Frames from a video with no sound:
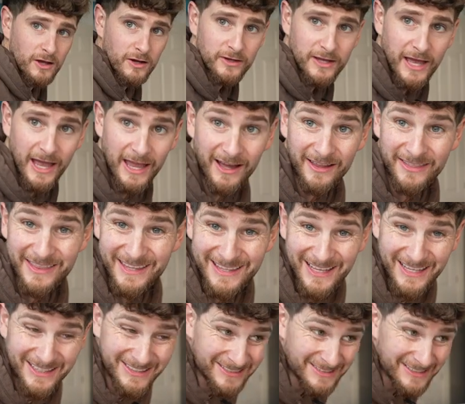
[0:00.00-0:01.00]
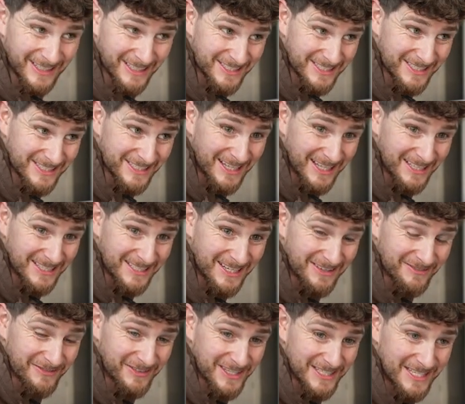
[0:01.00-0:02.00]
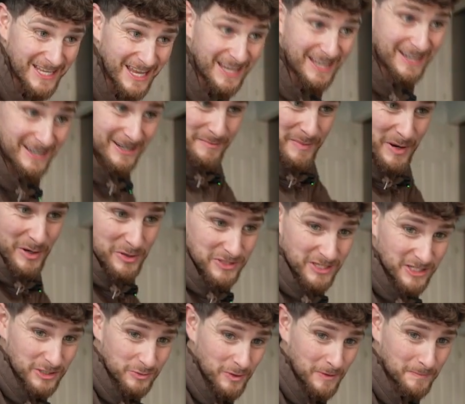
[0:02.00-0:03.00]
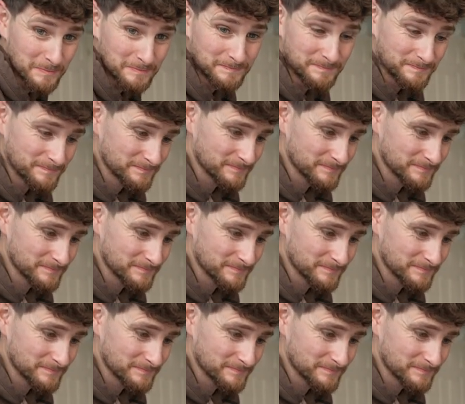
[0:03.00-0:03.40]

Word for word: Okay, I think that's it for the day. I'm going to post this one.